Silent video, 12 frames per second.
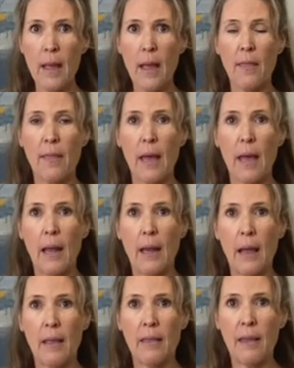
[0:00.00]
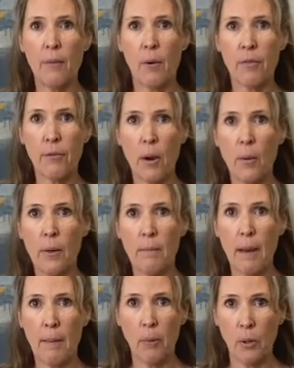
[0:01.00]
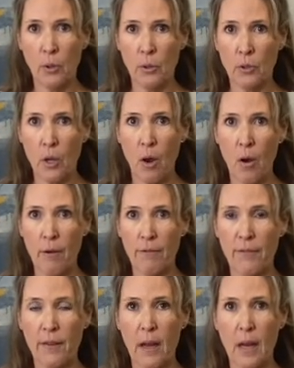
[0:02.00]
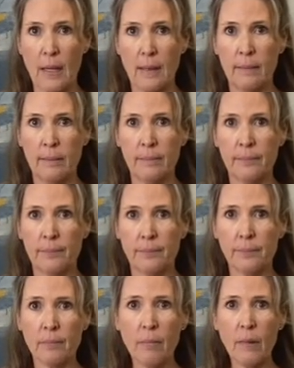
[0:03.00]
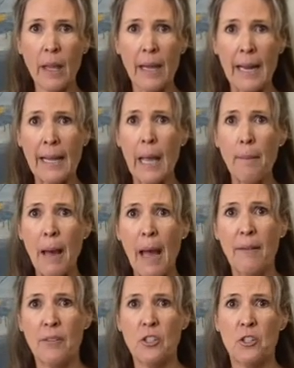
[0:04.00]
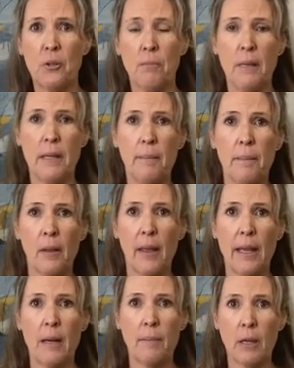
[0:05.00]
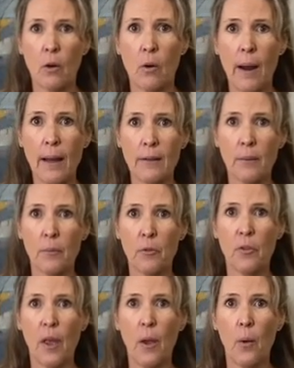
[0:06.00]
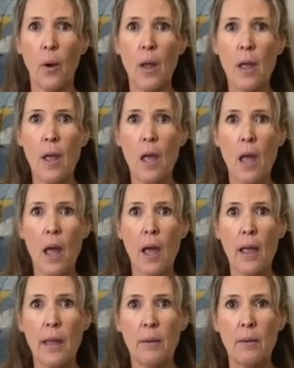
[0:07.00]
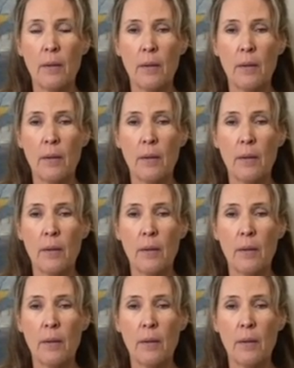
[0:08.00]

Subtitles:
that they were throwing my blues off, and I kept having to manipulate them and correct them. So it